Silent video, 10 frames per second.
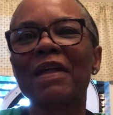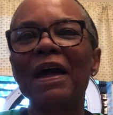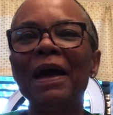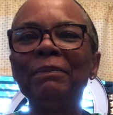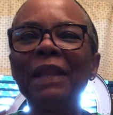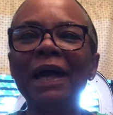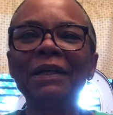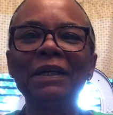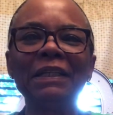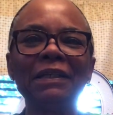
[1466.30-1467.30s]
I'm not
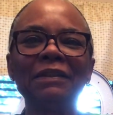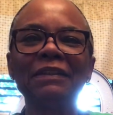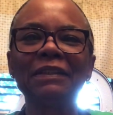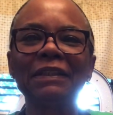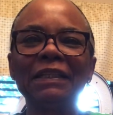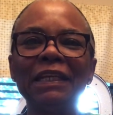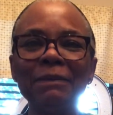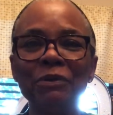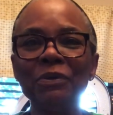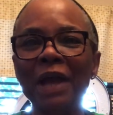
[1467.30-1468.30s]
going to
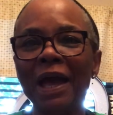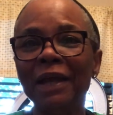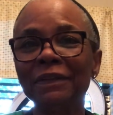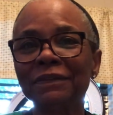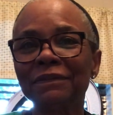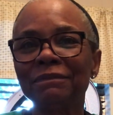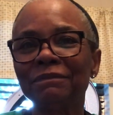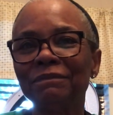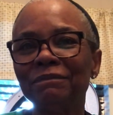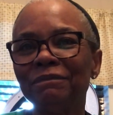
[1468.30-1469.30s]
keep you guys
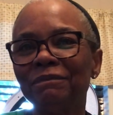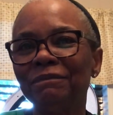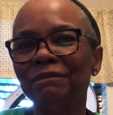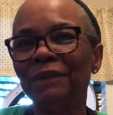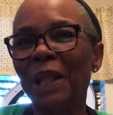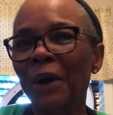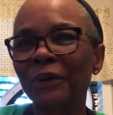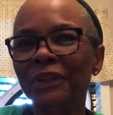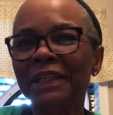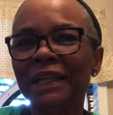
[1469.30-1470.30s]

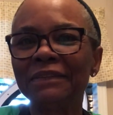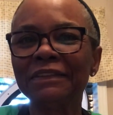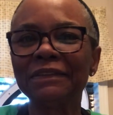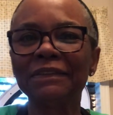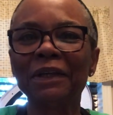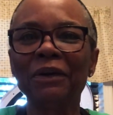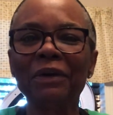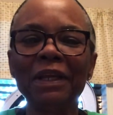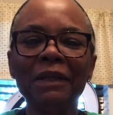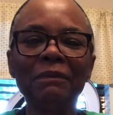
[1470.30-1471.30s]
longer than
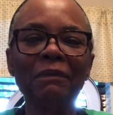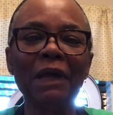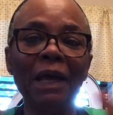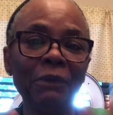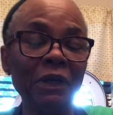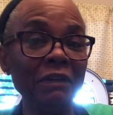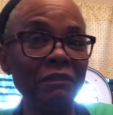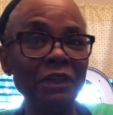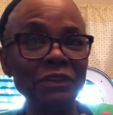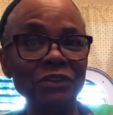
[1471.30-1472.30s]
necessary. I'm going to
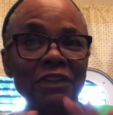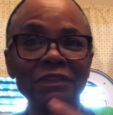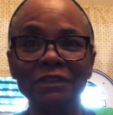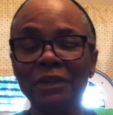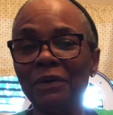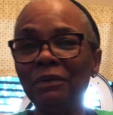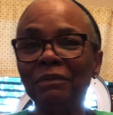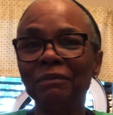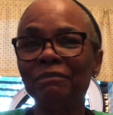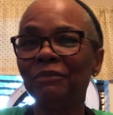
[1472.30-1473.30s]
finish this though.
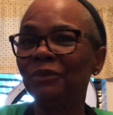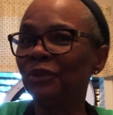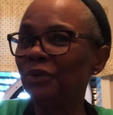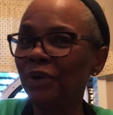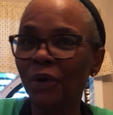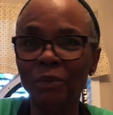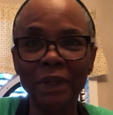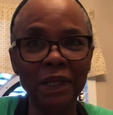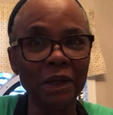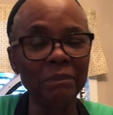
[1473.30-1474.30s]
You know
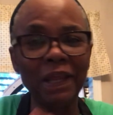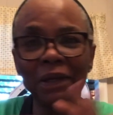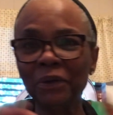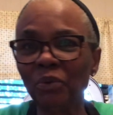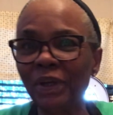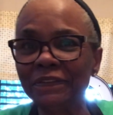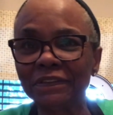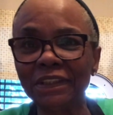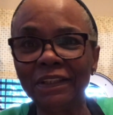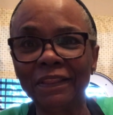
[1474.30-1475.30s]
me, I'm not going to waste
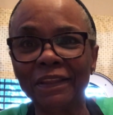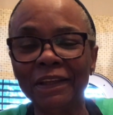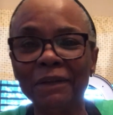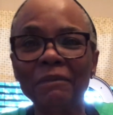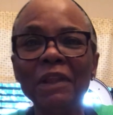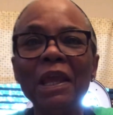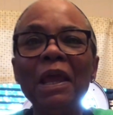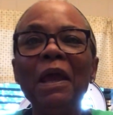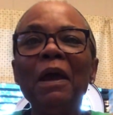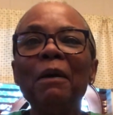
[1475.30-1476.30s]
anything.
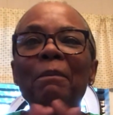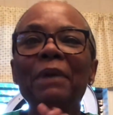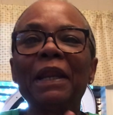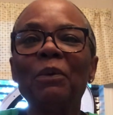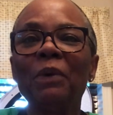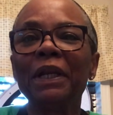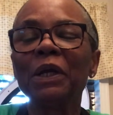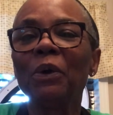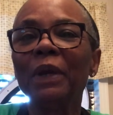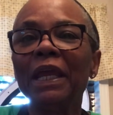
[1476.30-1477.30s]
But I want to
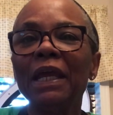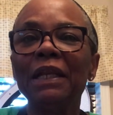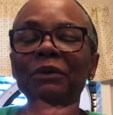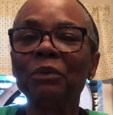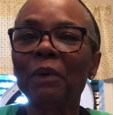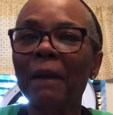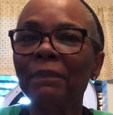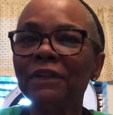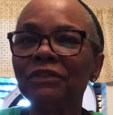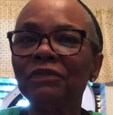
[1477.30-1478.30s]
go ahead and wrap
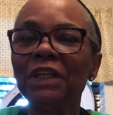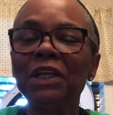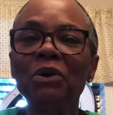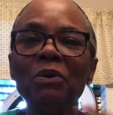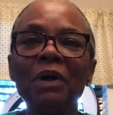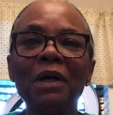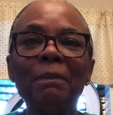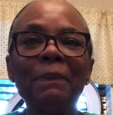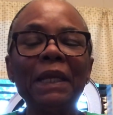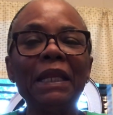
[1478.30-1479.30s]
this video
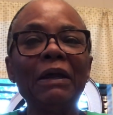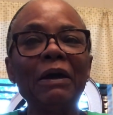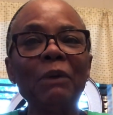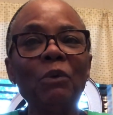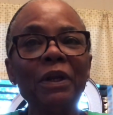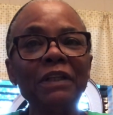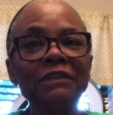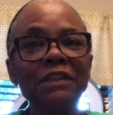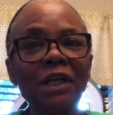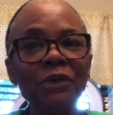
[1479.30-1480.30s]
up, and I want to
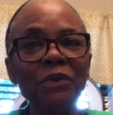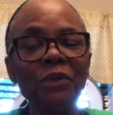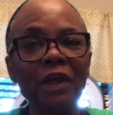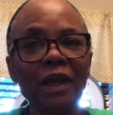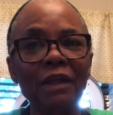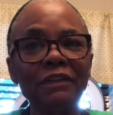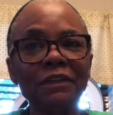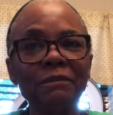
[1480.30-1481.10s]
tell you that,